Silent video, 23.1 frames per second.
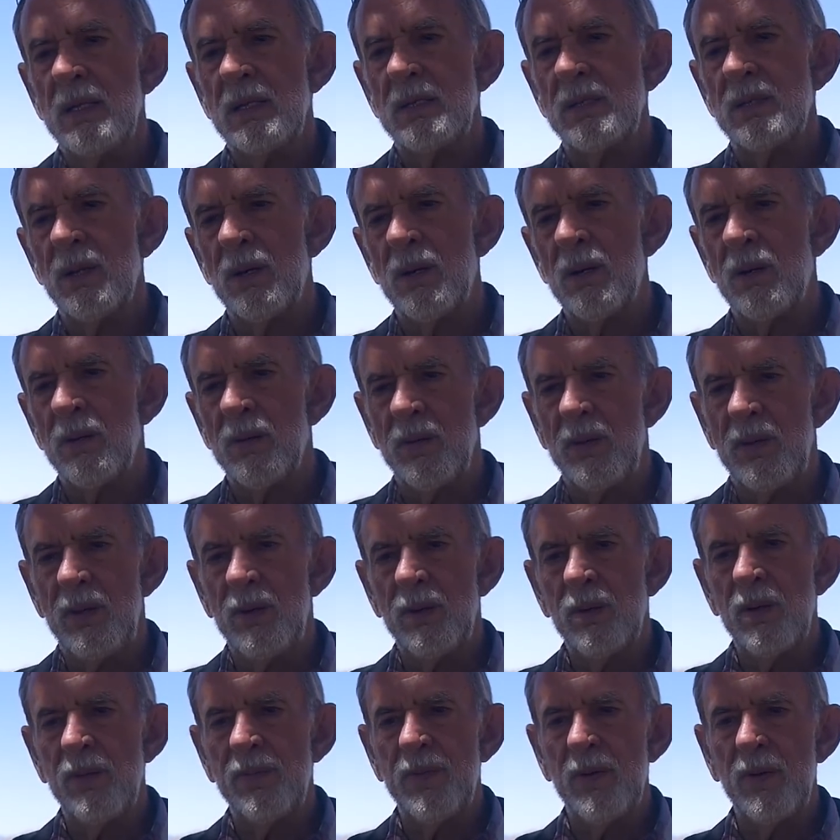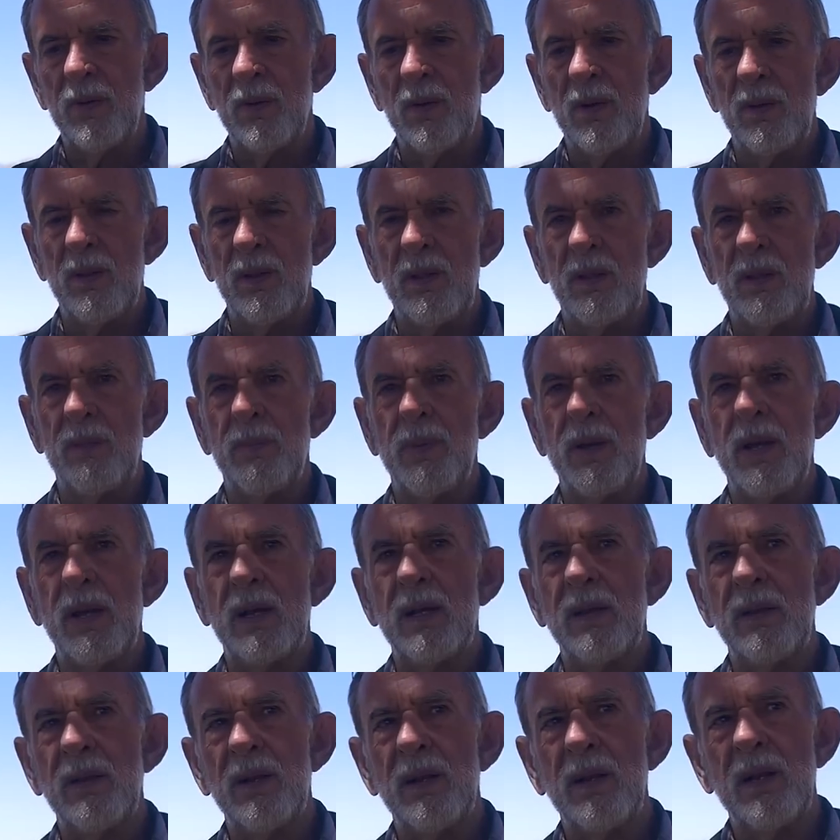So the UFO,
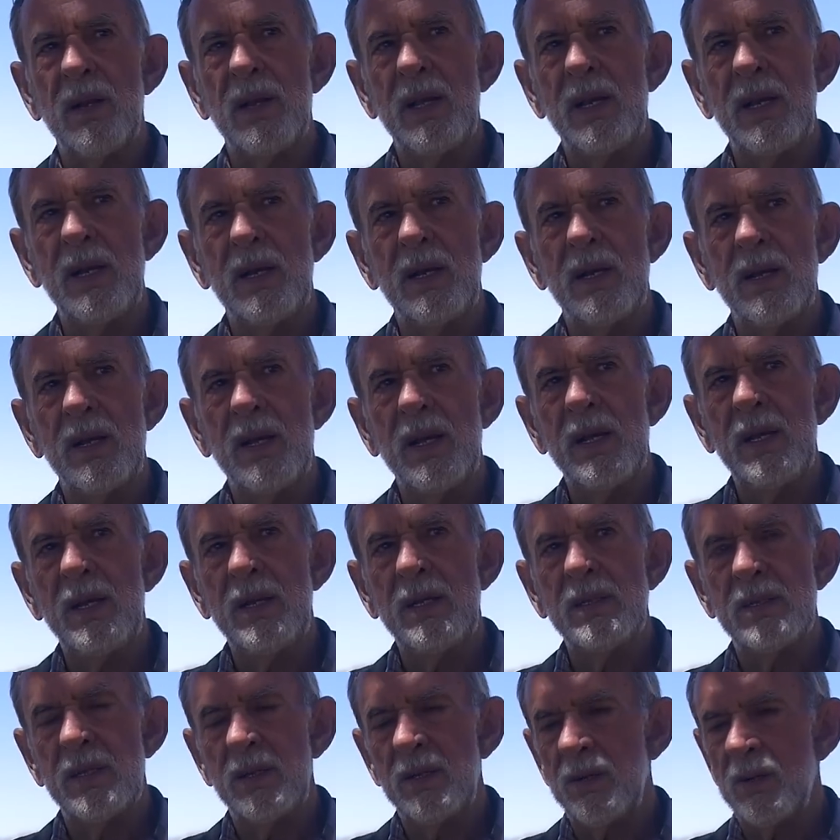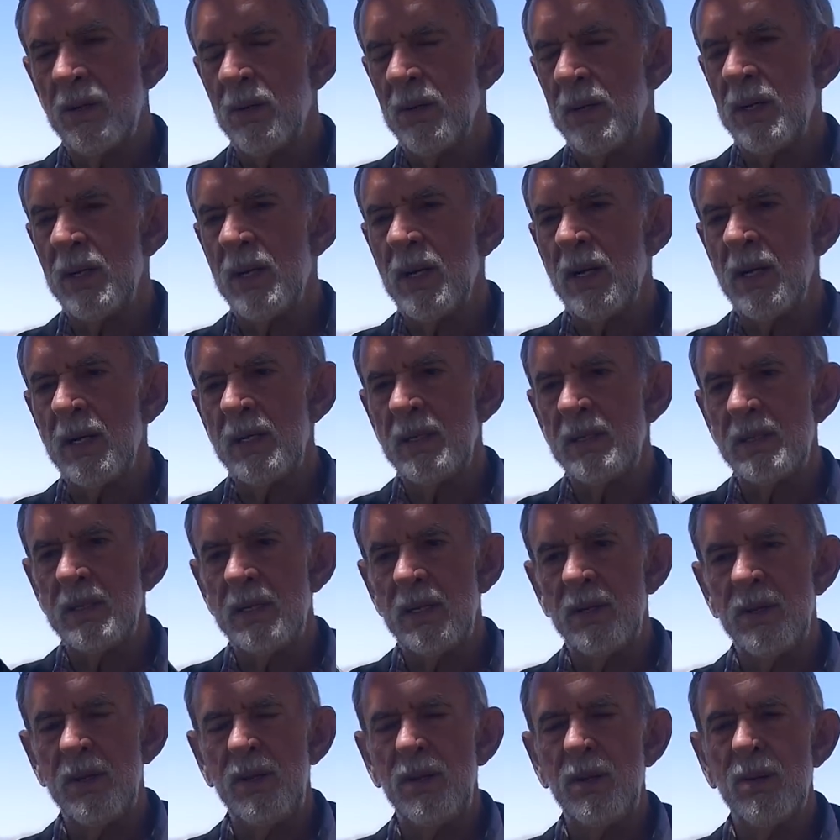back in the late 80s and early 90s
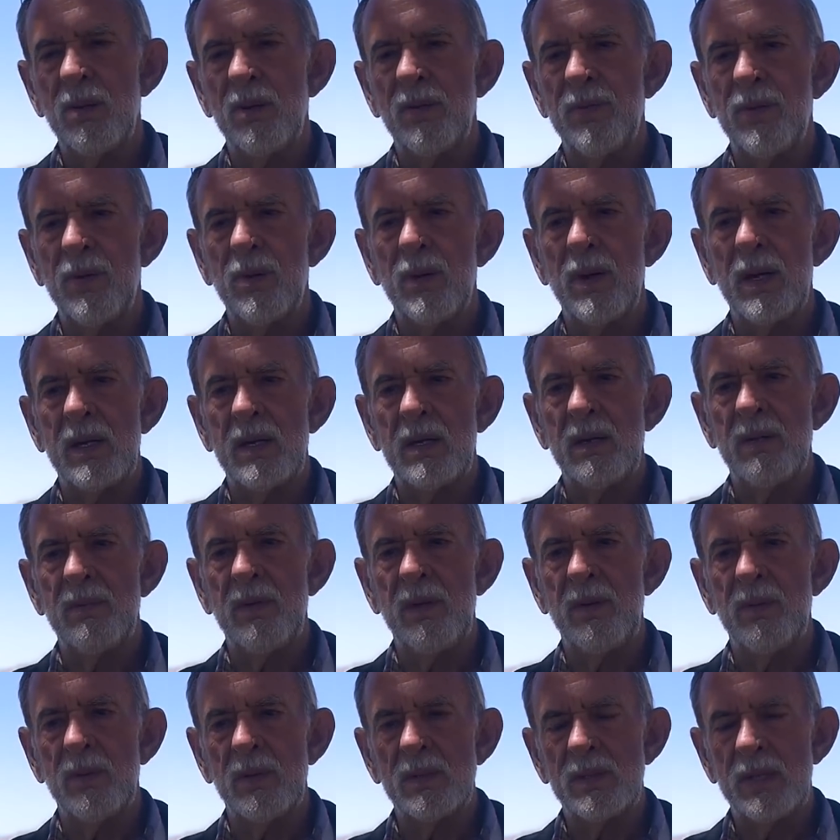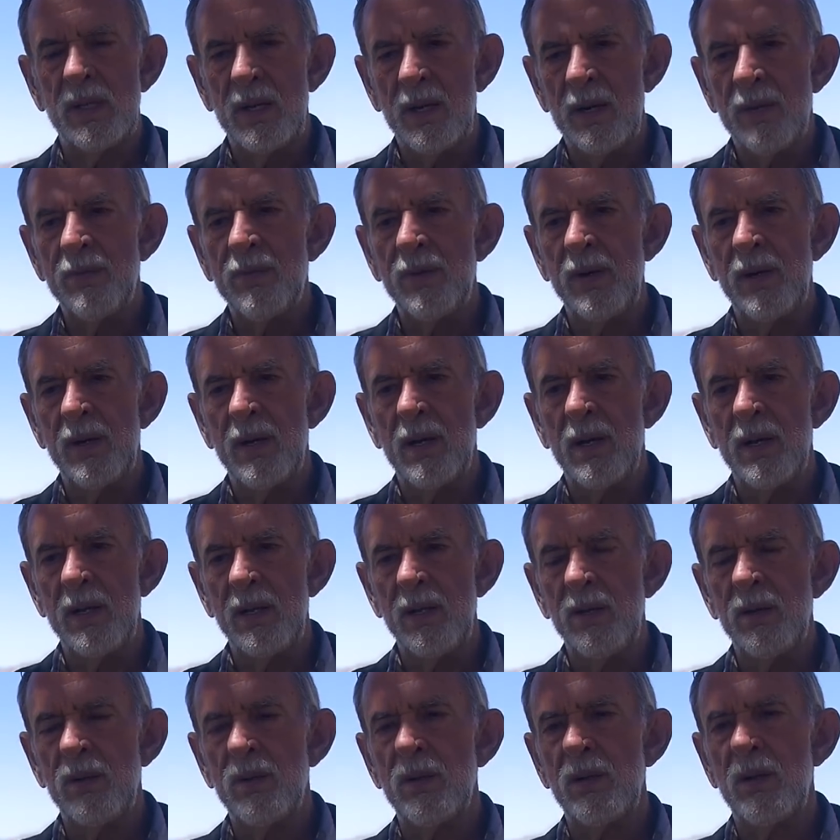here, the UFO activity was every
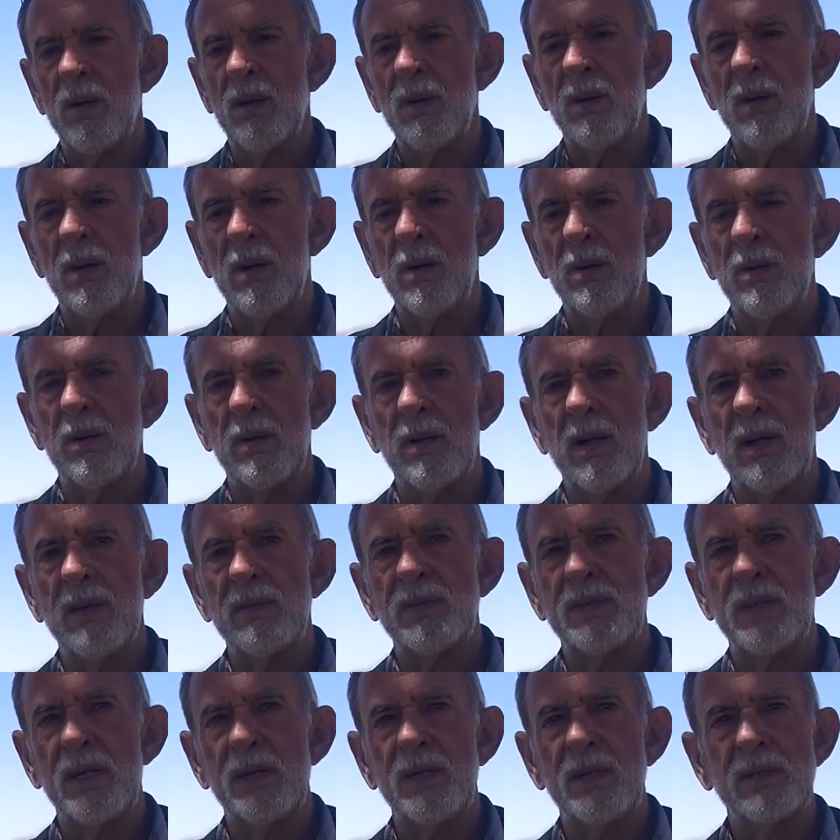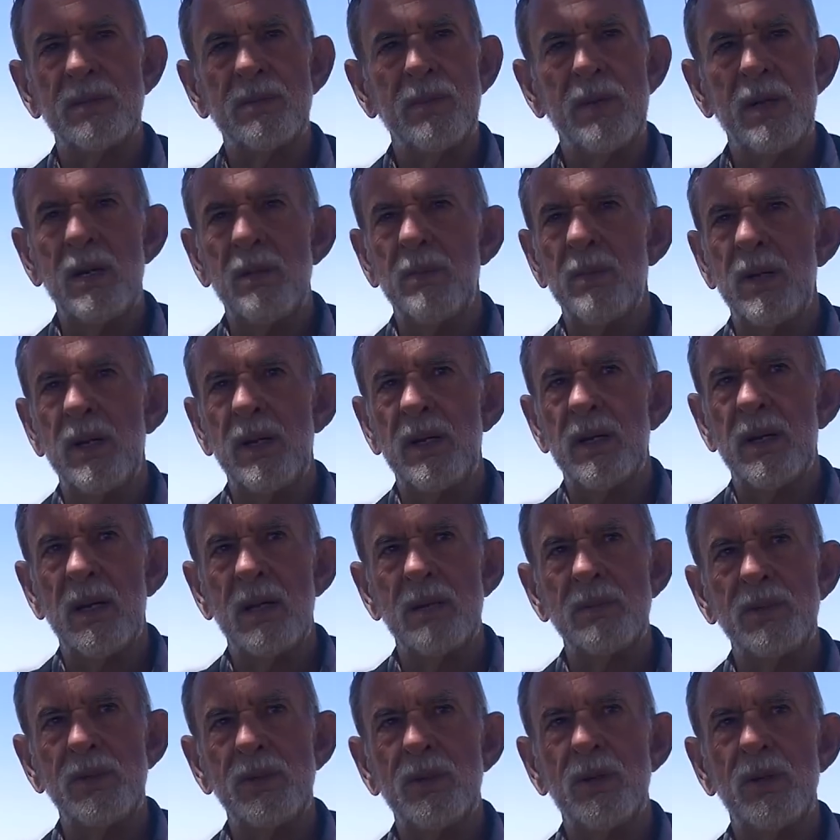night. You could go out, I've said this many, many
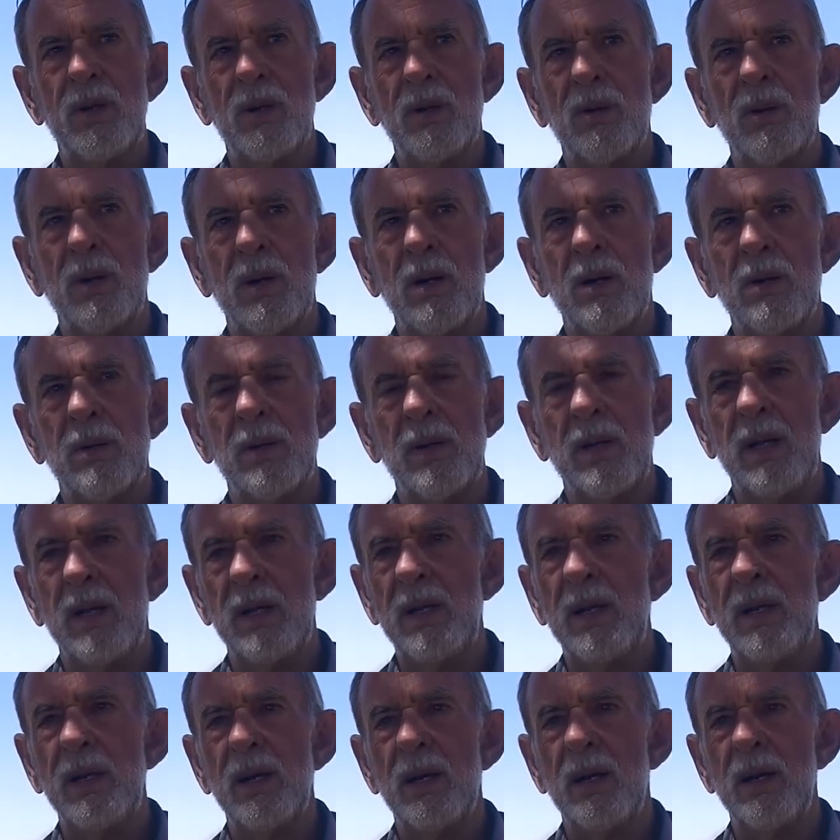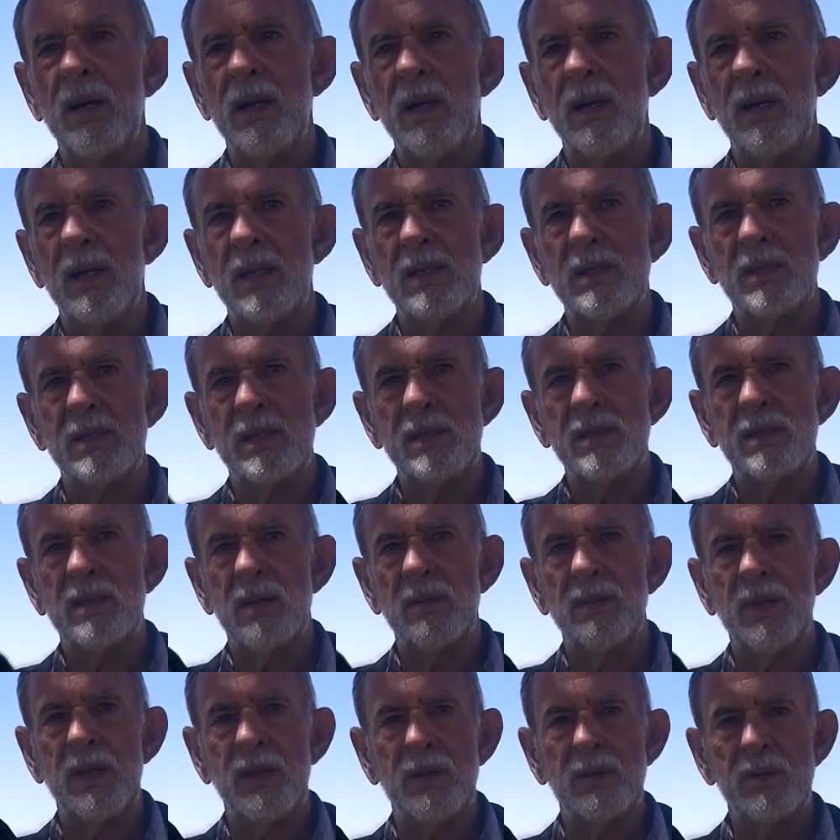times, you could go out any night and see
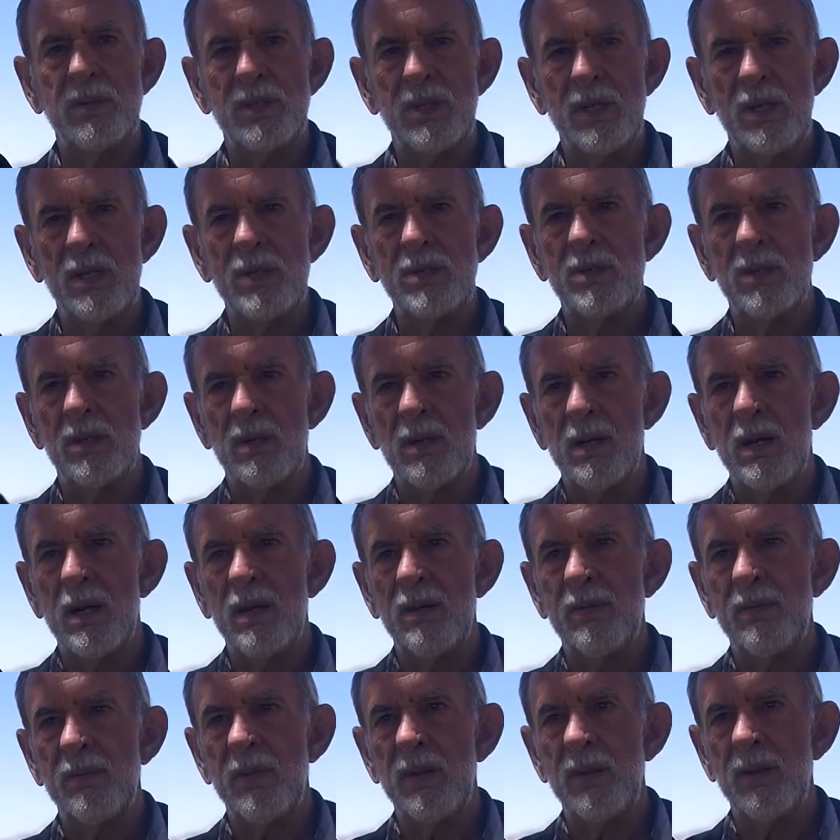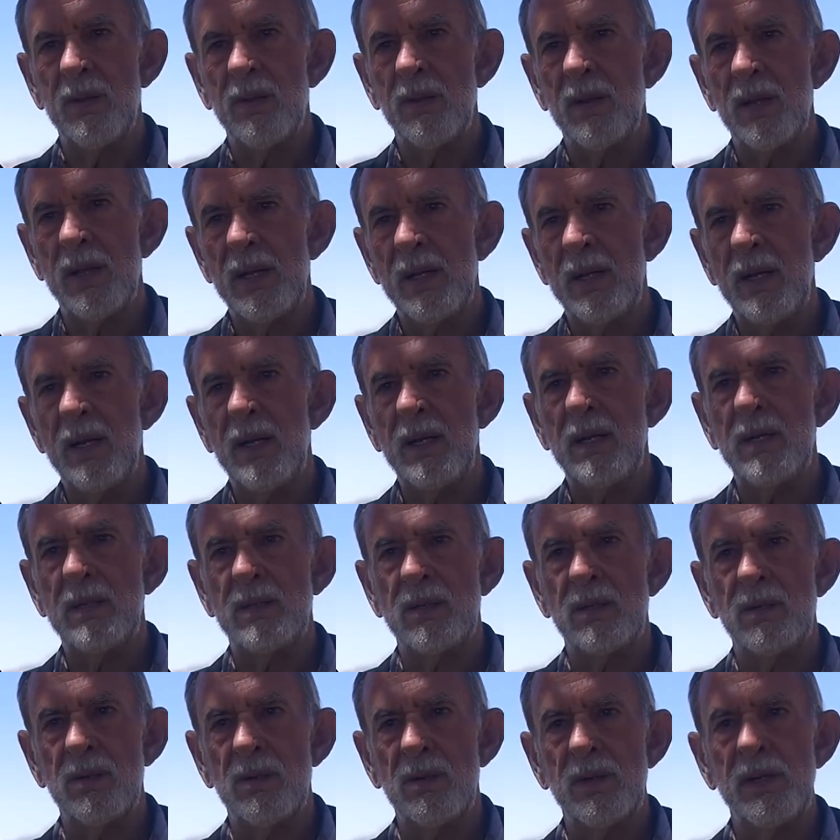something that would change your life in the late 80s
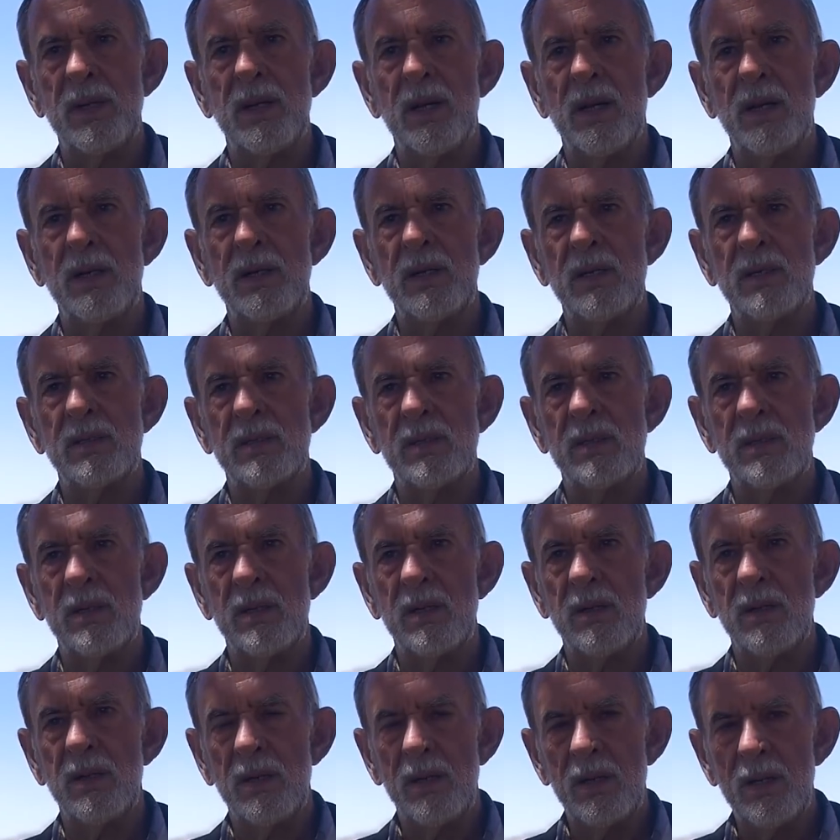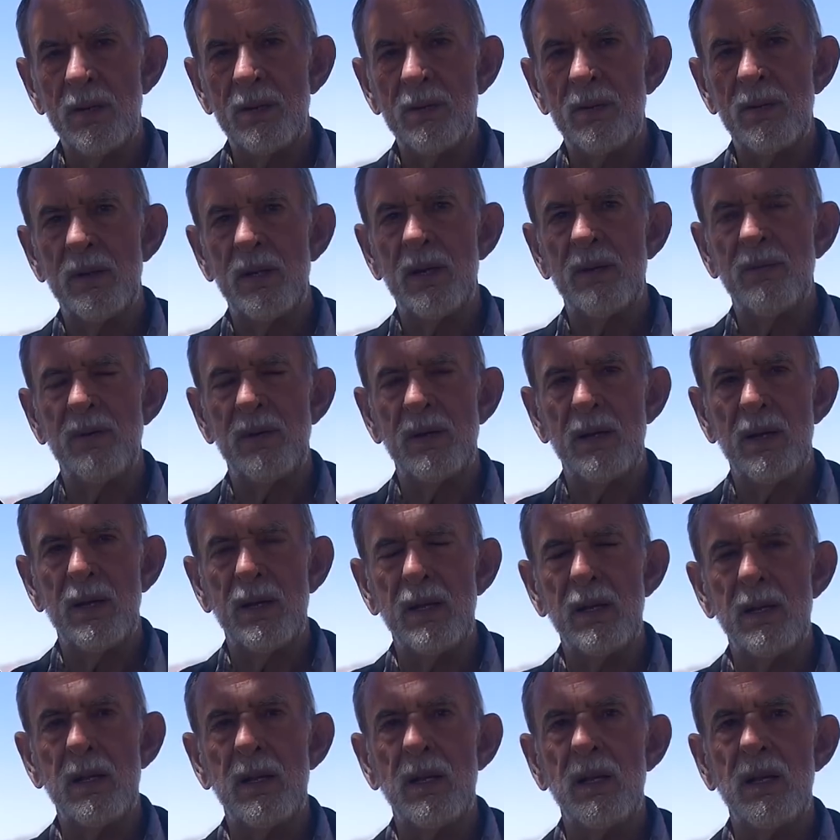and early 90s, literally every
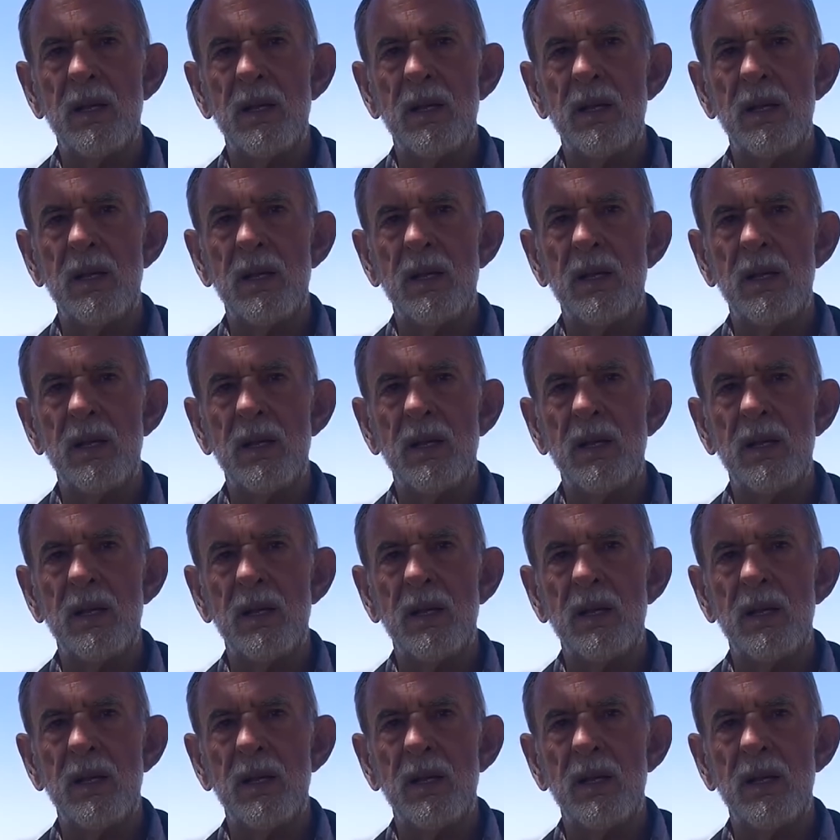night.